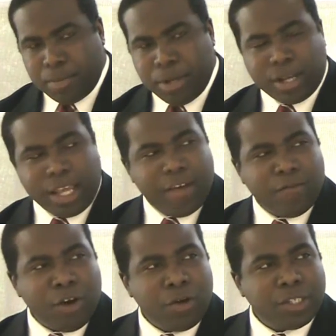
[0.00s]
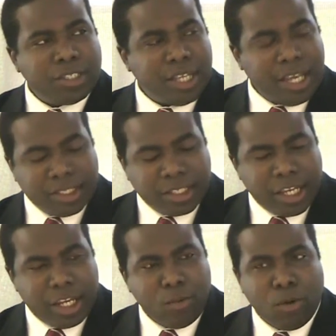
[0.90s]
Pirkei Avot it says,
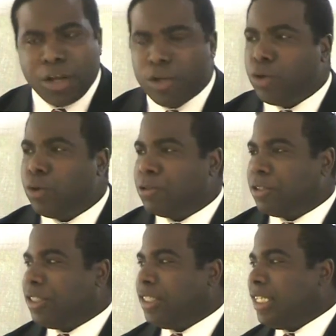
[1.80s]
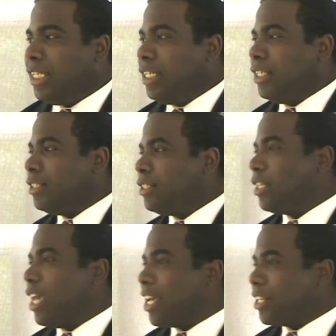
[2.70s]
anyone whose deeds
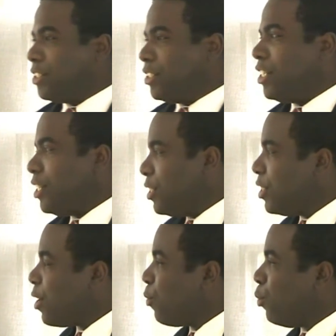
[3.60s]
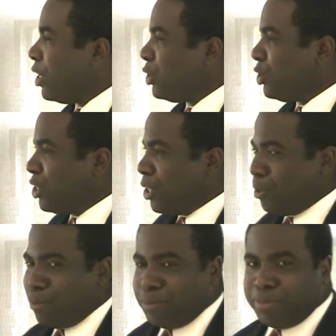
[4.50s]
exceed their
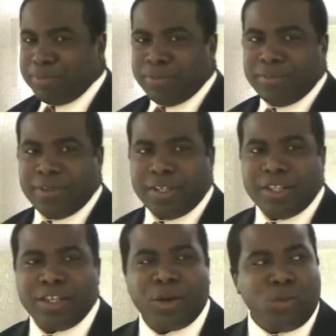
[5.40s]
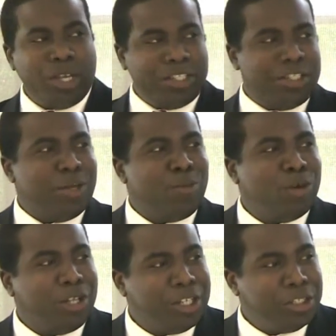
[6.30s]
wisdom, their wisdom
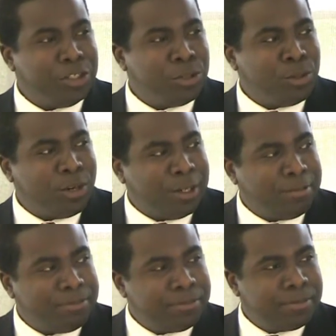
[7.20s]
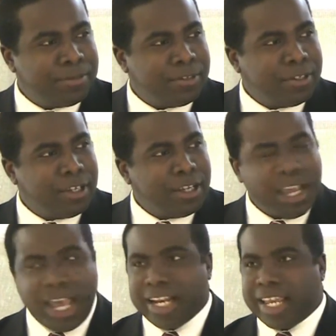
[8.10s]
will endure.
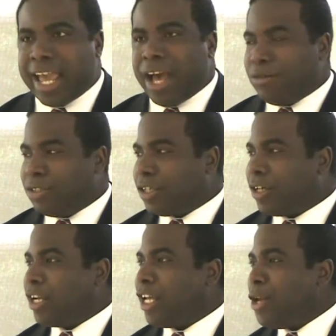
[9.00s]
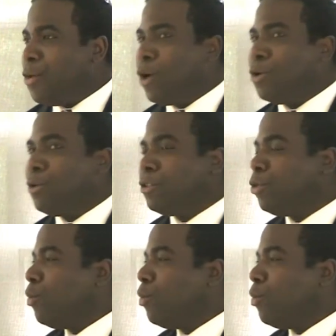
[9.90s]
And counter, anyone whose